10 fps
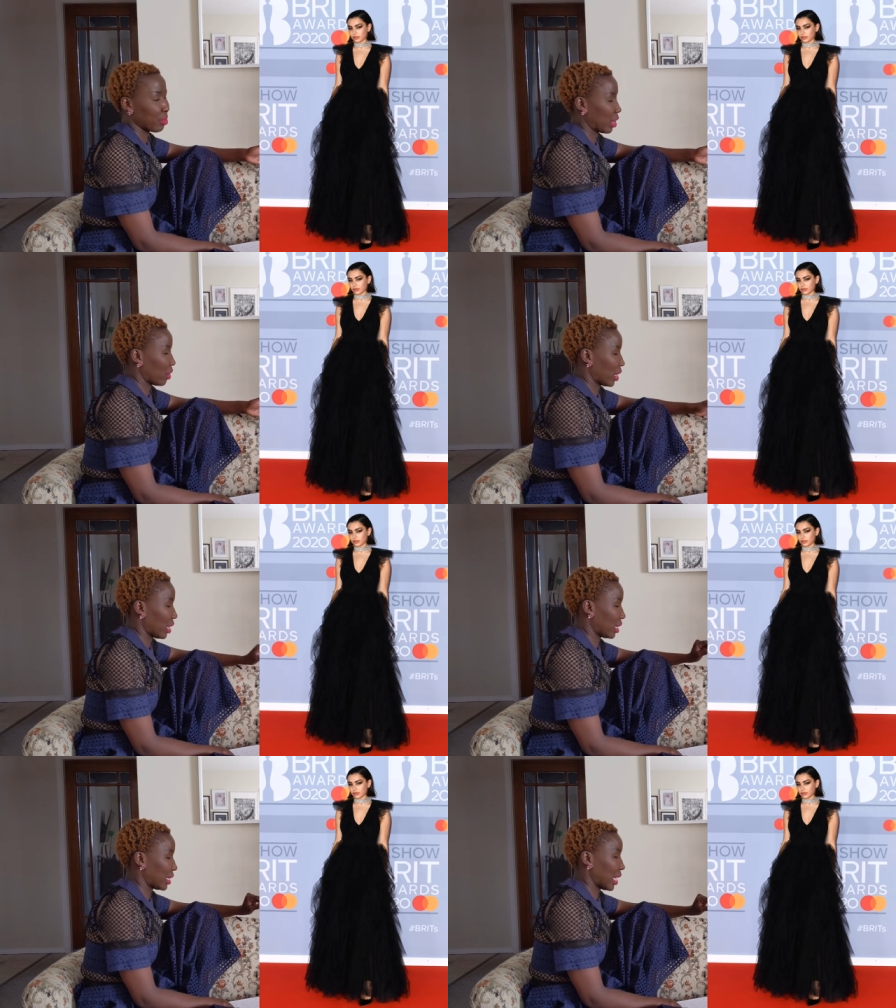about
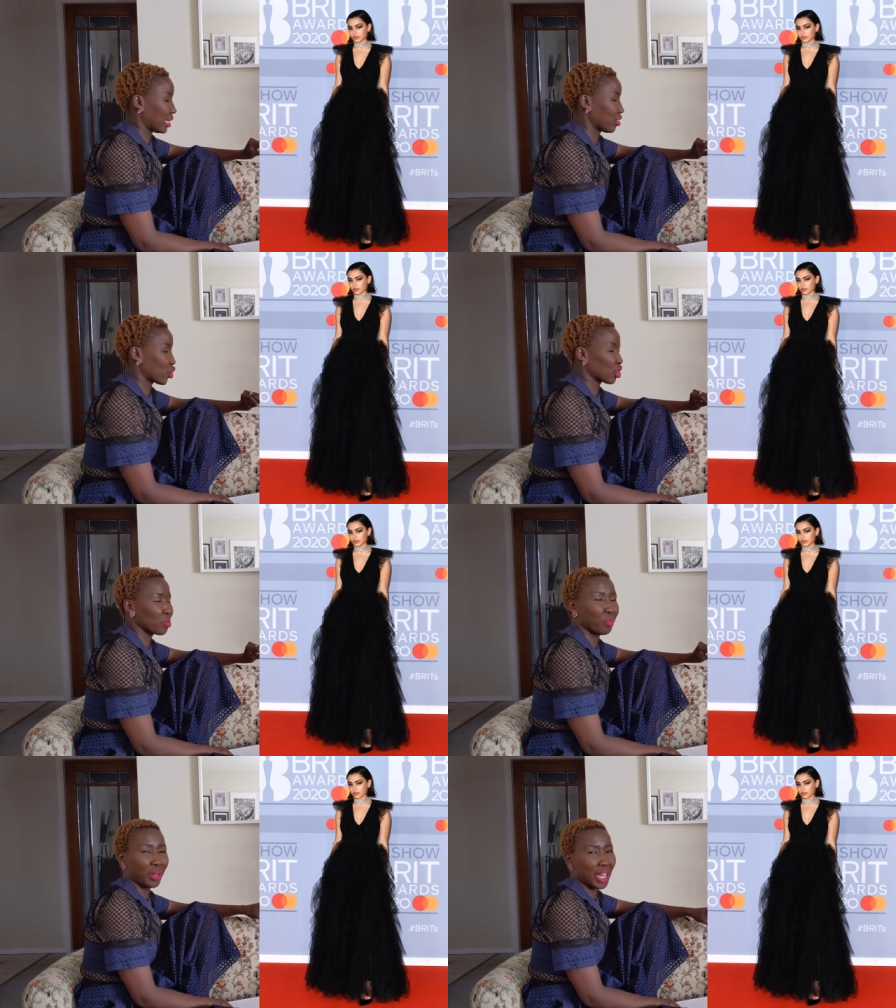it, and it's
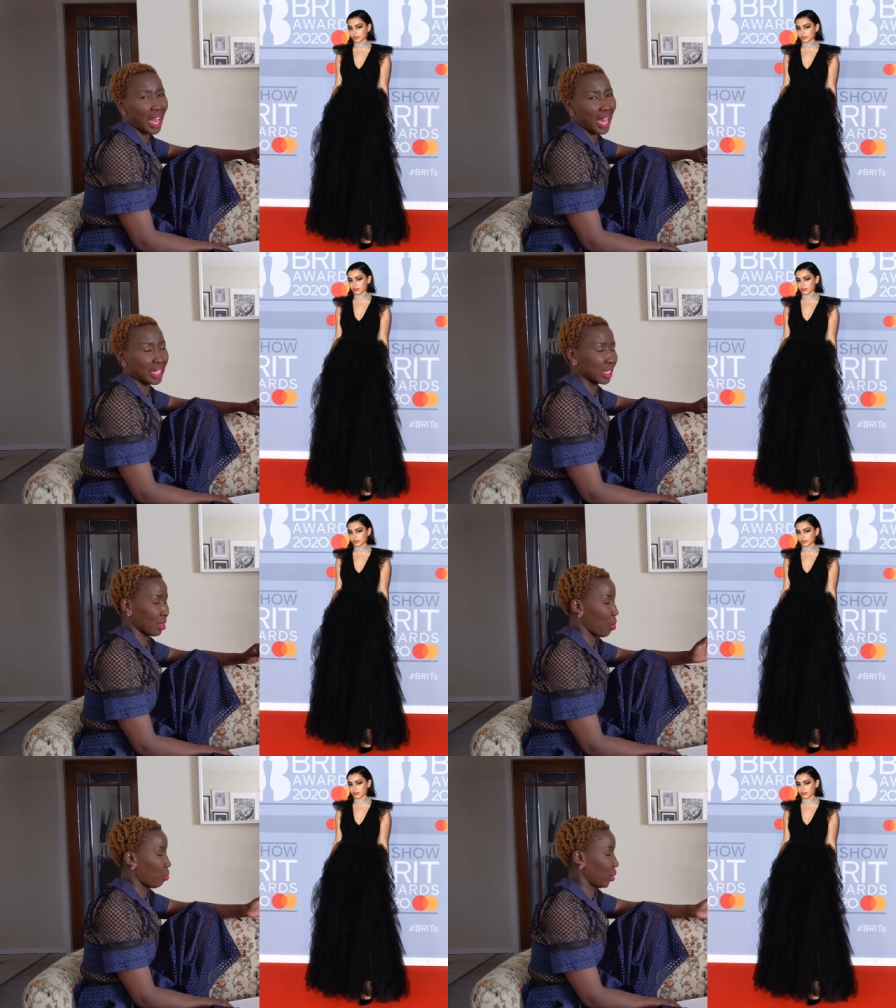just black,
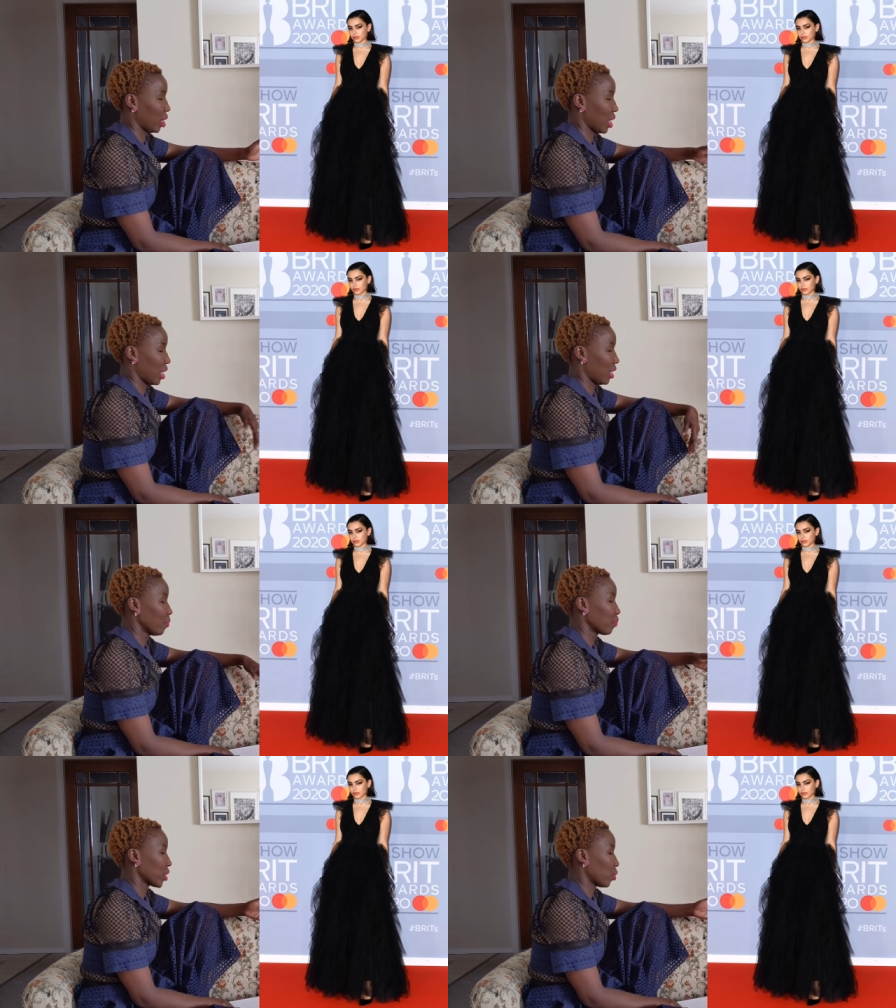
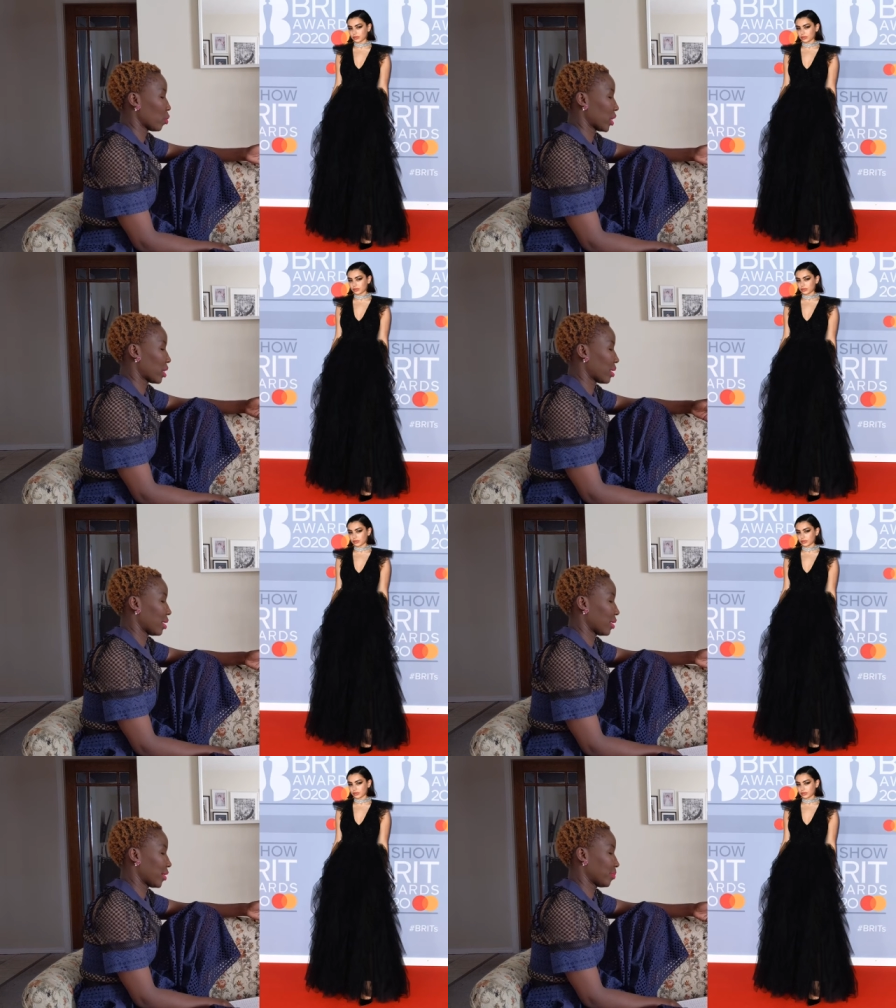blah, with
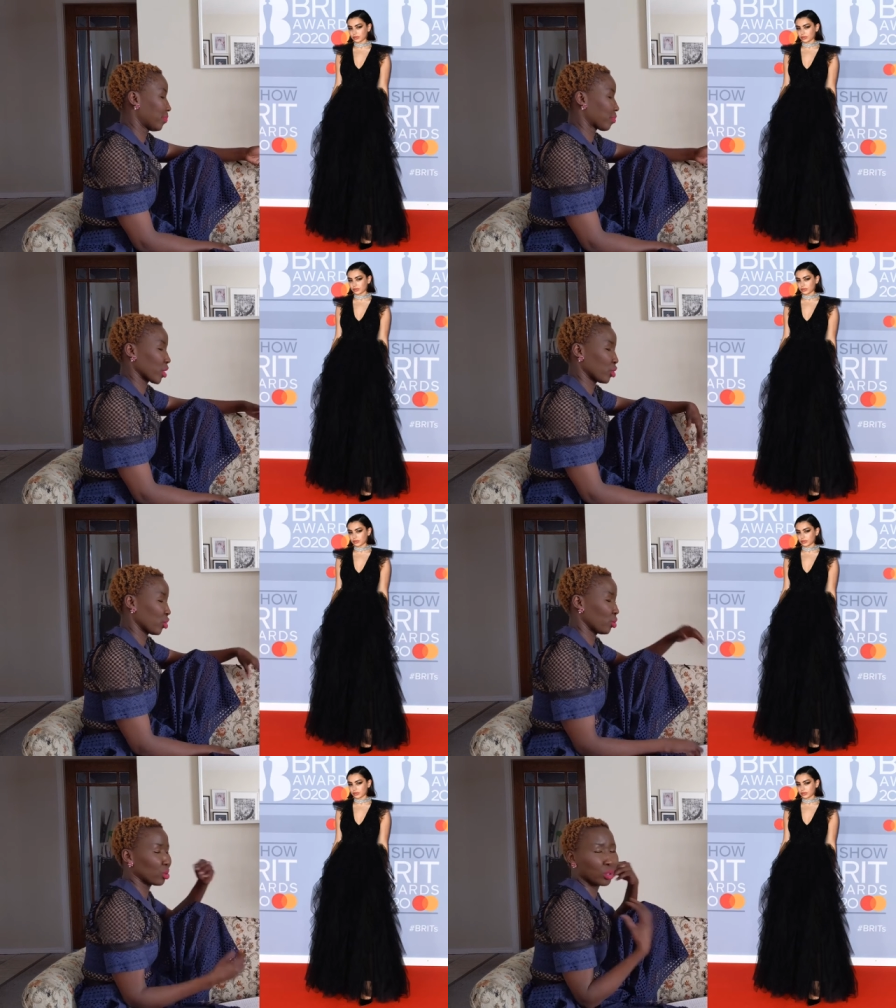the
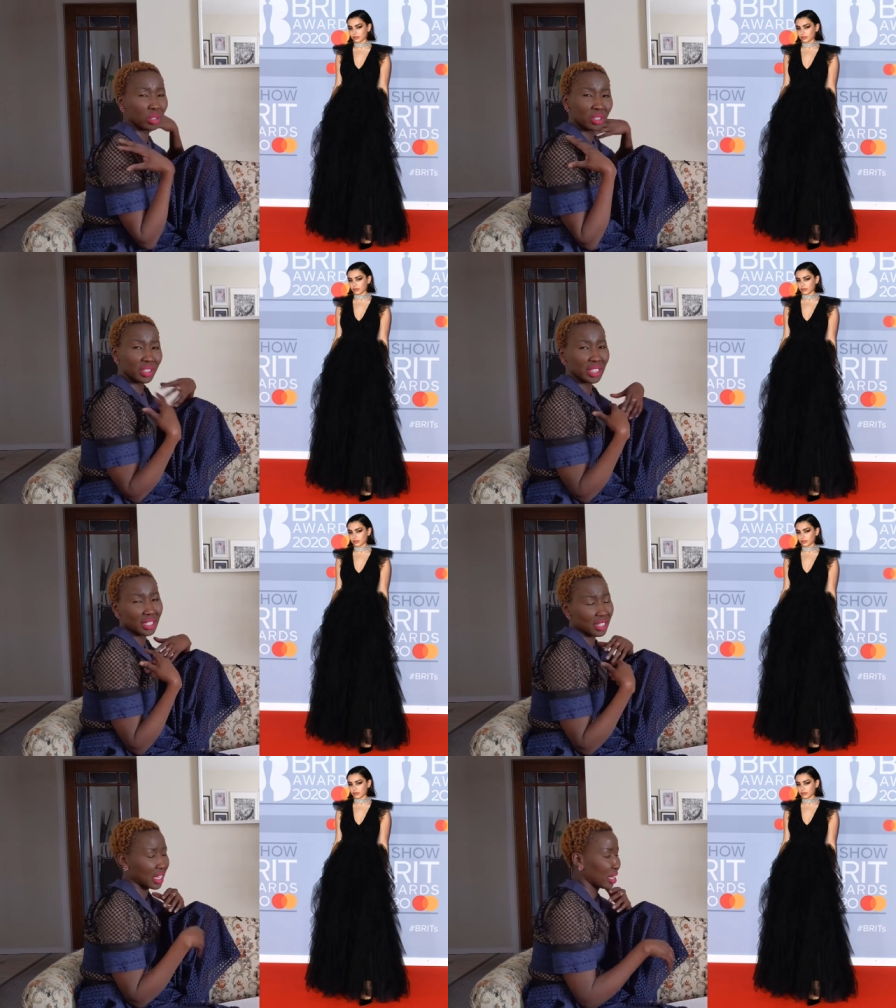tulle
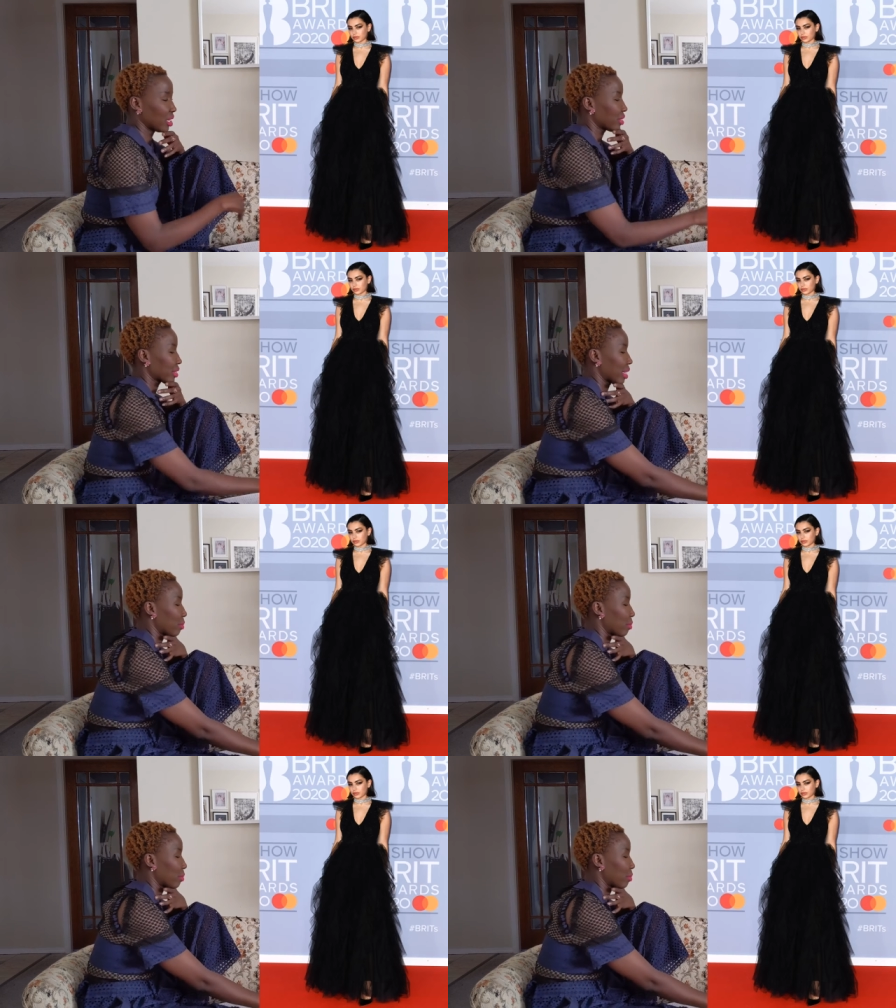details.